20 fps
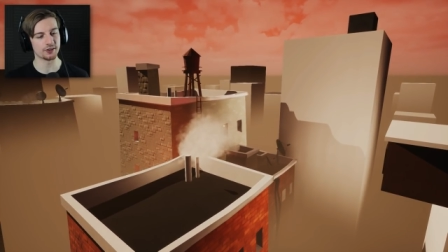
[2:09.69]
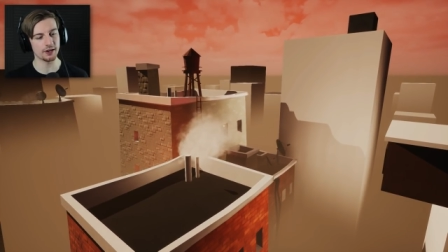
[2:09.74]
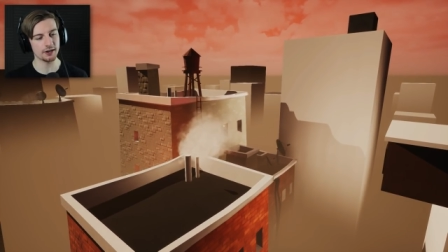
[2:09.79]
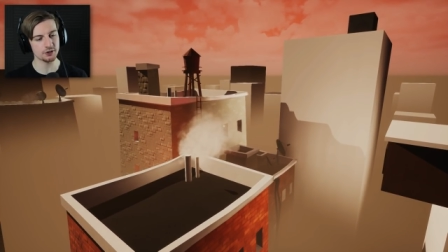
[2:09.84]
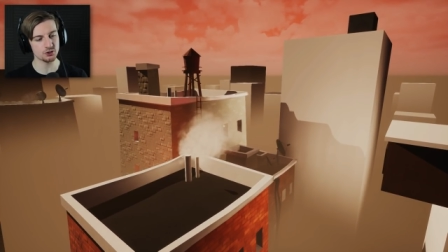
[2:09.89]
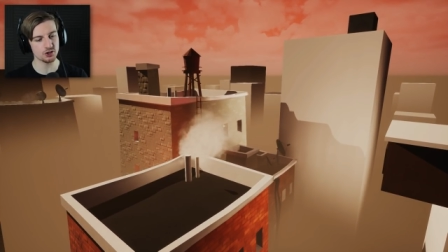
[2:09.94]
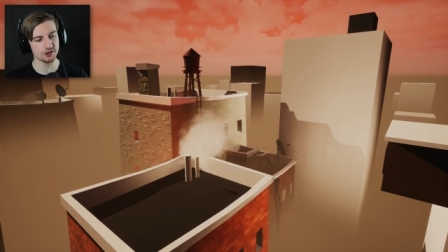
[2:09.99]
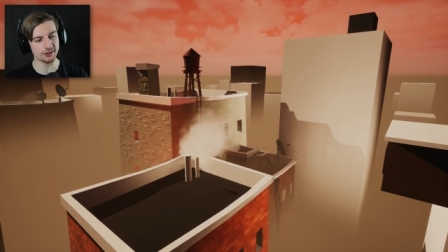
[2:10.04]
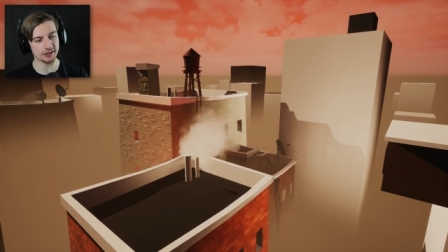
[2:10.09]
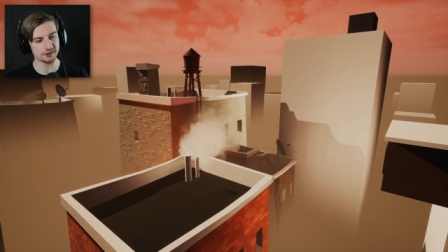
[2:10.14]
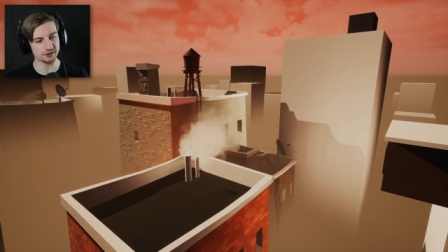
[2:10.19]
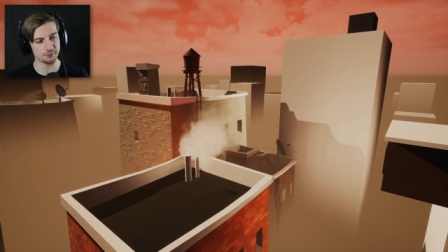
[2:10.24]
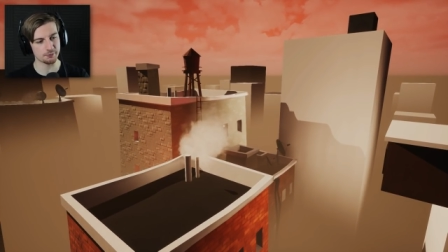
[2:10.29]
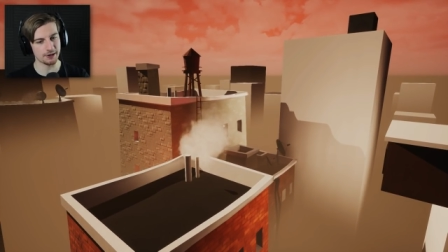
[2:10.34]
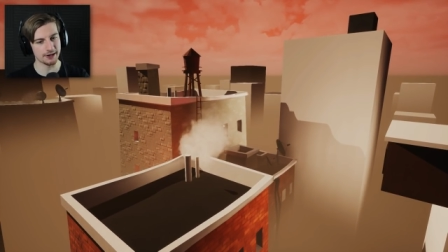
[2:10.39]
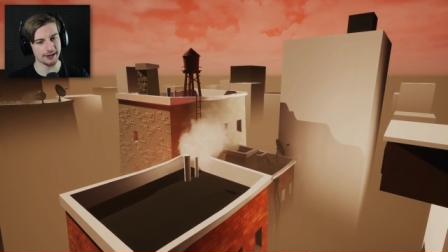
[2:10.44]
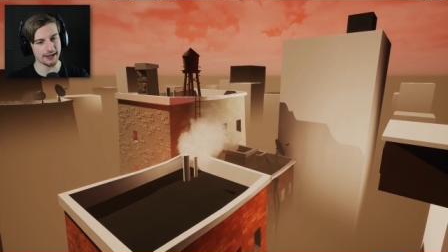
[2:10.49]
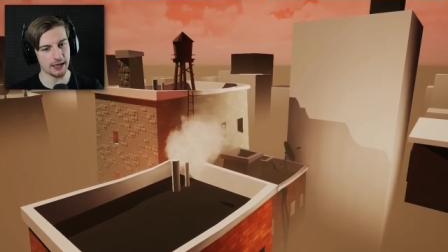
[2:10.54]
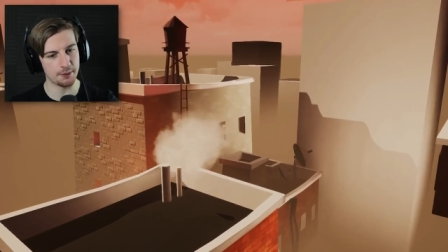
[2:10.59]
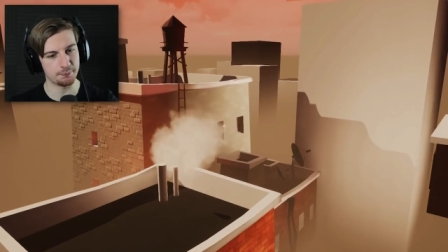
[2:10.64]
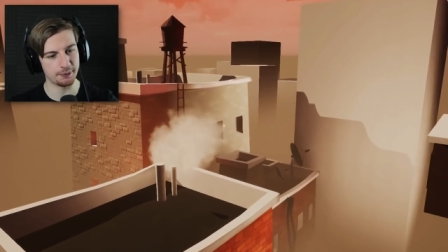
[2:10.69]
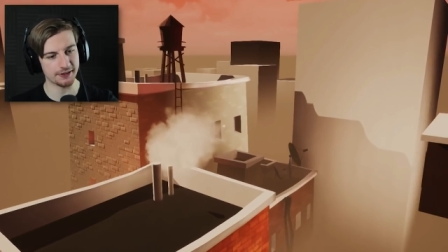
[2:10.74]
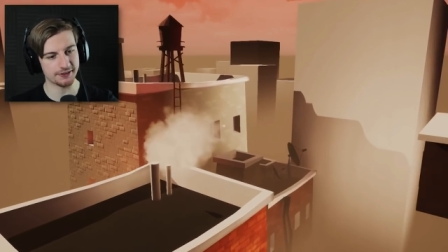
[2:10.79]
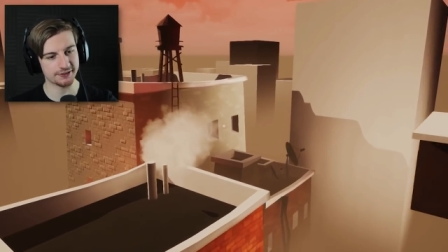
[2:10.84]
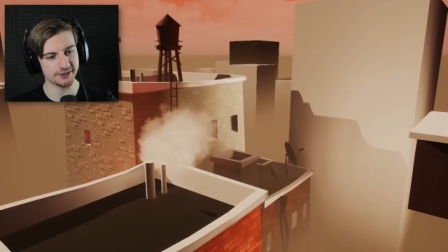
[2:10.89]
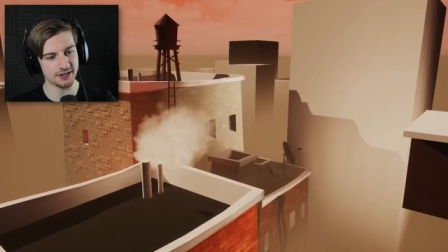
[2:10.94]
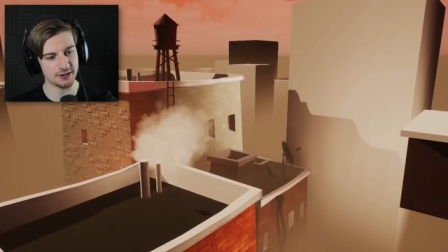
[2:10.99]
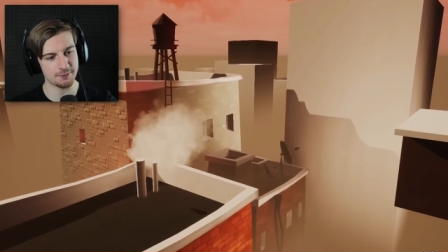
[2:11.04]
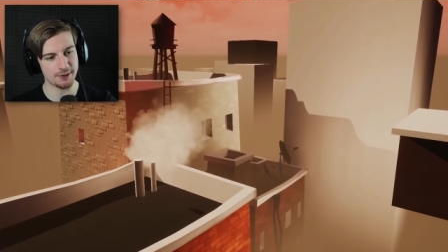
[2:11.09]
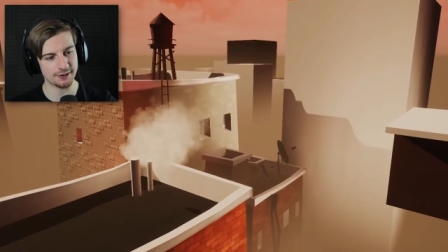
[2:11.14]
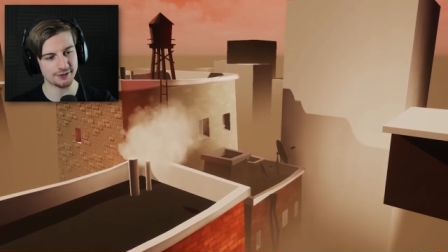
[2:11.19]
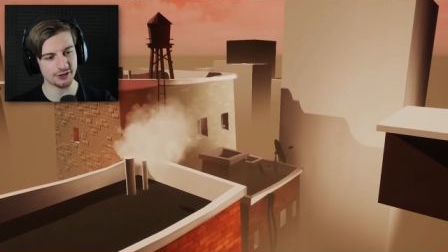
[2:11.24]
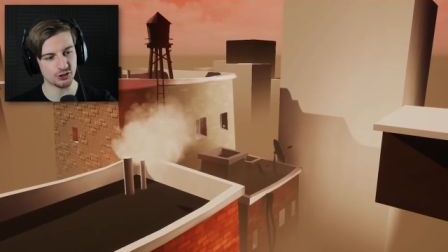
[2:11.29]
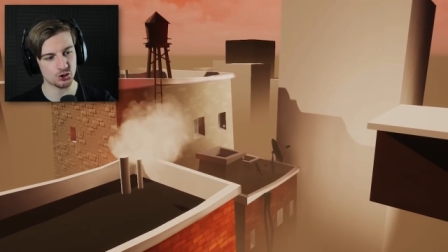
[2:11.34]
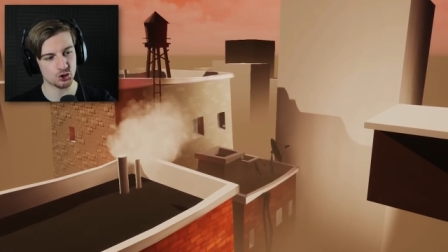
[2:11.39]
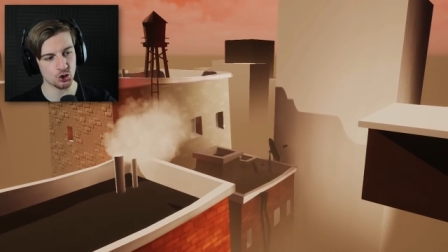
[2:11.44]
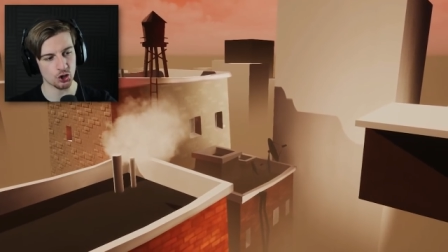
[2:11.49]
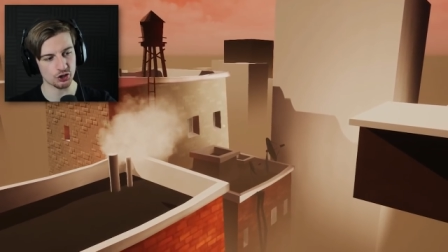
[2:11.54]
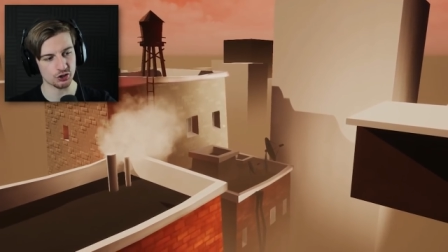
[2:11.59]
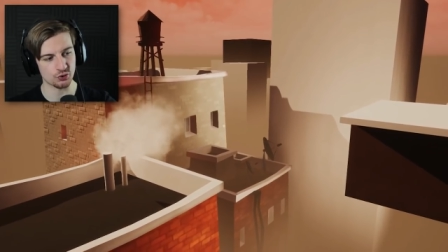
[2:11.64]
I can just get some like epic cinematic
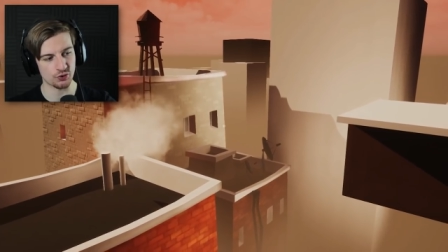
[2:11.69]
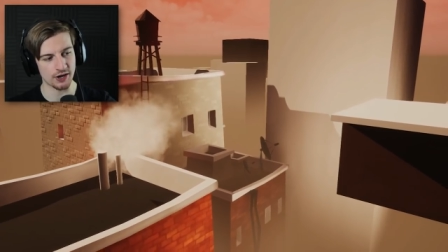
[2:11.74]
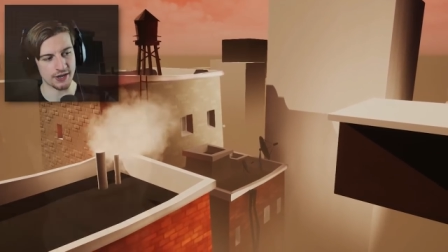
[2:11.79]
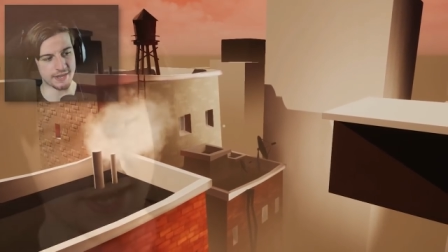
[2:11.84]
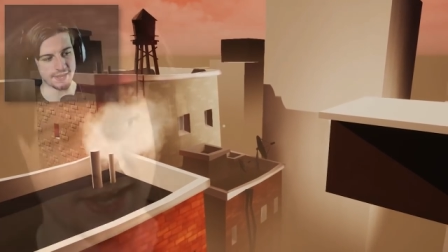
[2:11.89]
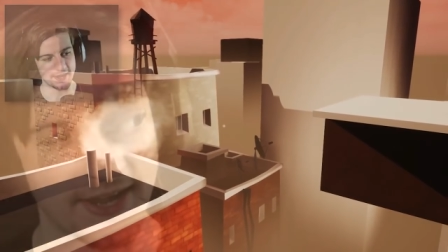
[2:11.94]
shots right